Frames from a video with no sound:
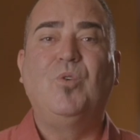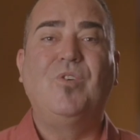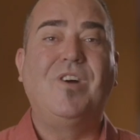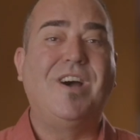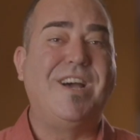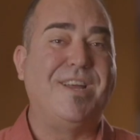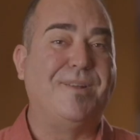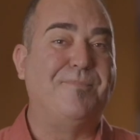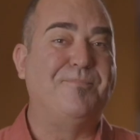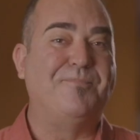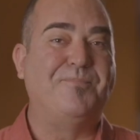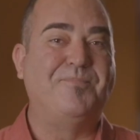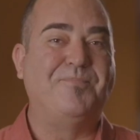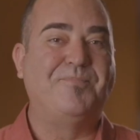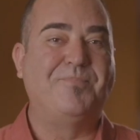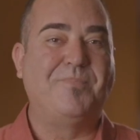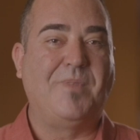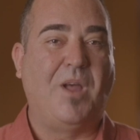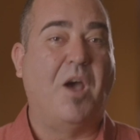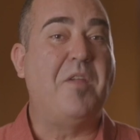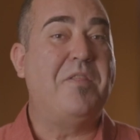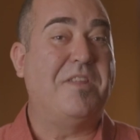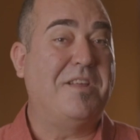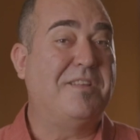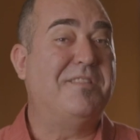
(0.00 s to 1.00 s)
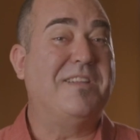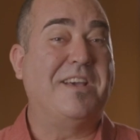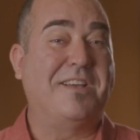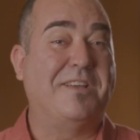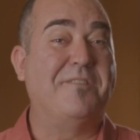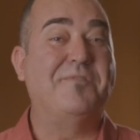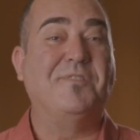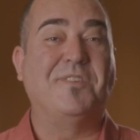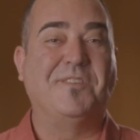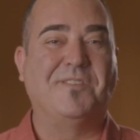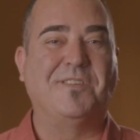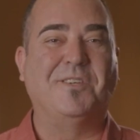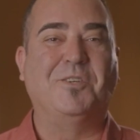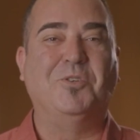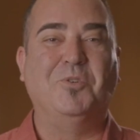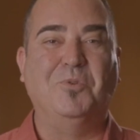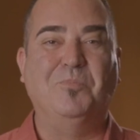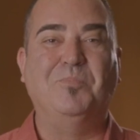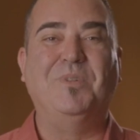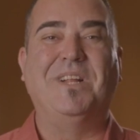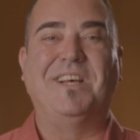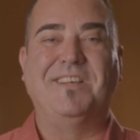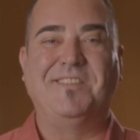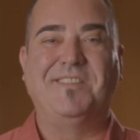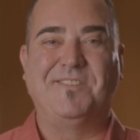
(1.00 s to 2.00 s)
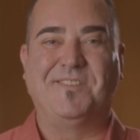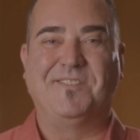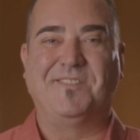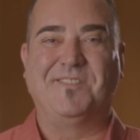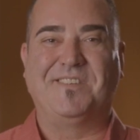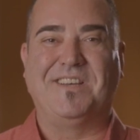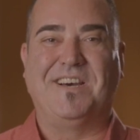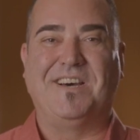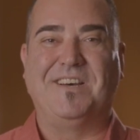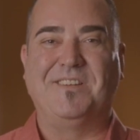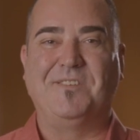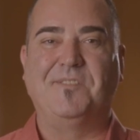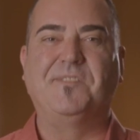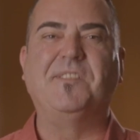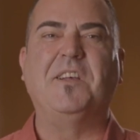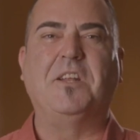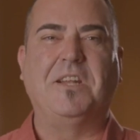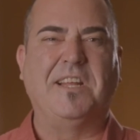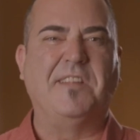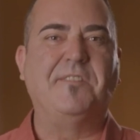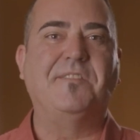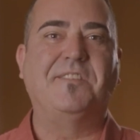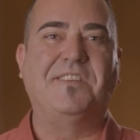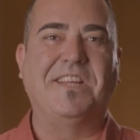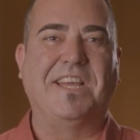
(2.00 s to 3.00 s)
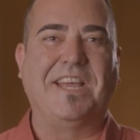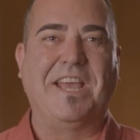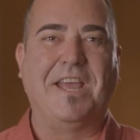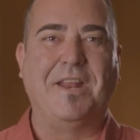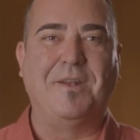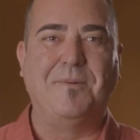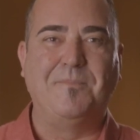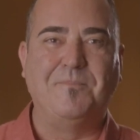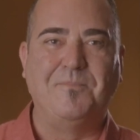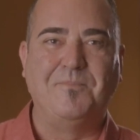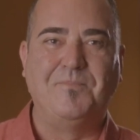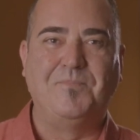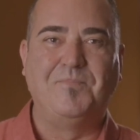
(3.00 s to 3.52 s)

All right, I think that gives us a good place to start, so let's dig in.